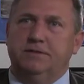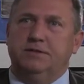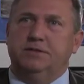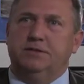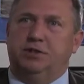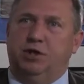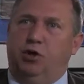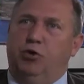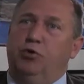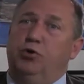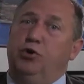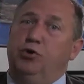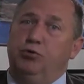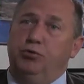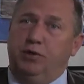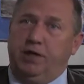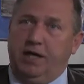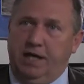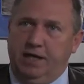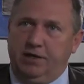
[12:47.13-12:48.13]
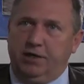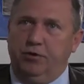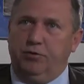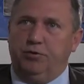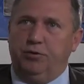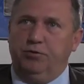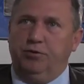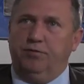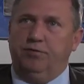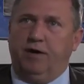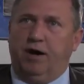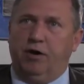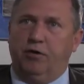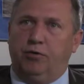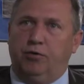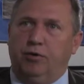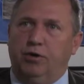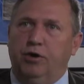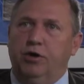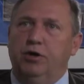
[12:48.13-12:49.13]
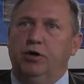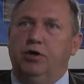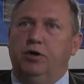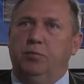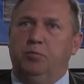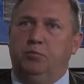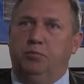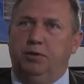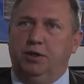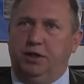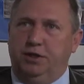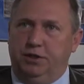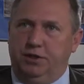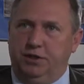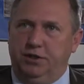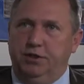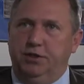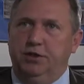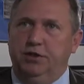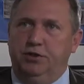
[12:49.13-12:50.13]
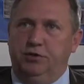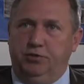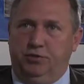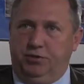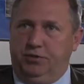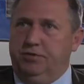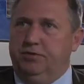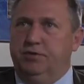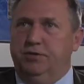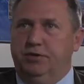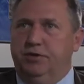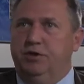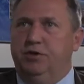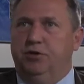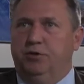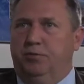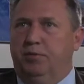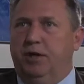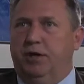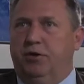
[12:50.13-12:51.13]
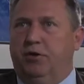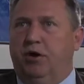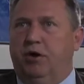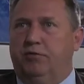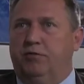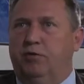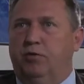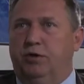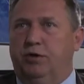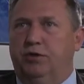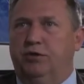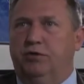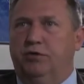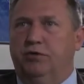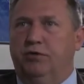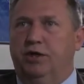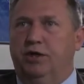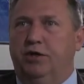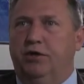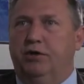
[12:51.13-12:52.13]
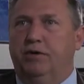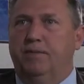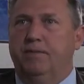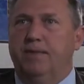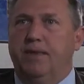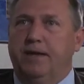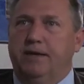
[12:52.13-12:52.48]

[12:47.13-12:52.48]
So you can go to a follower, but you're better off going to the leader.